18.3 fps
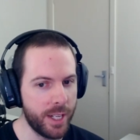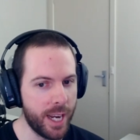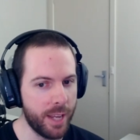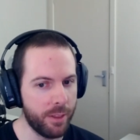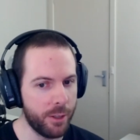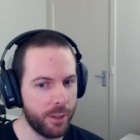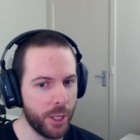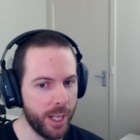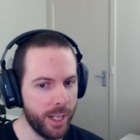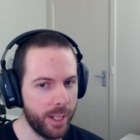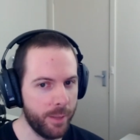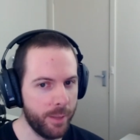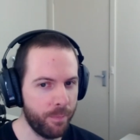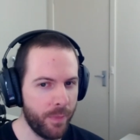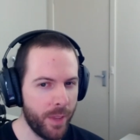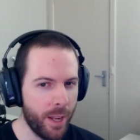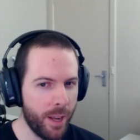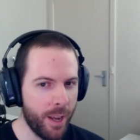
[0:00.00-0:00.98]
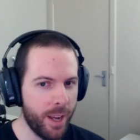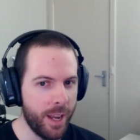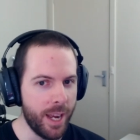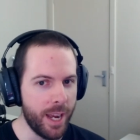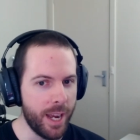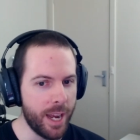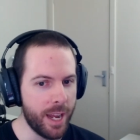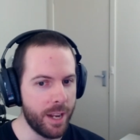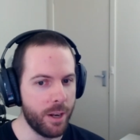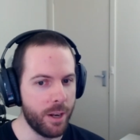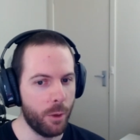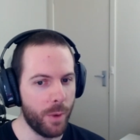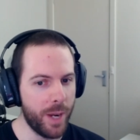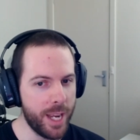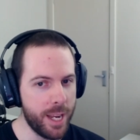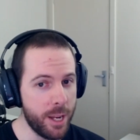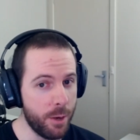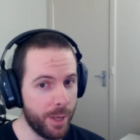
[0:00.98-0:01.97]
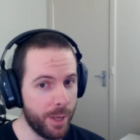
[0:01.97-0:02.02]
to get the check. And the
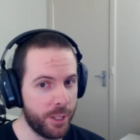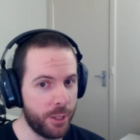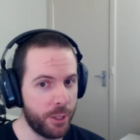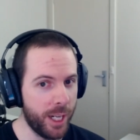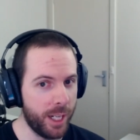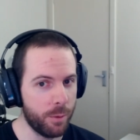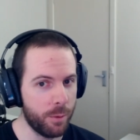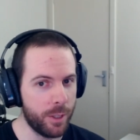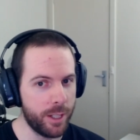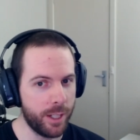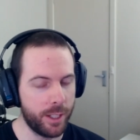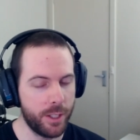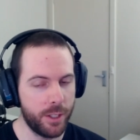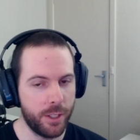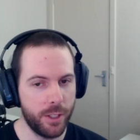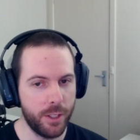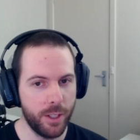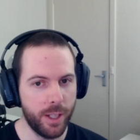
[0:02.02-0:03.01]
way US check works,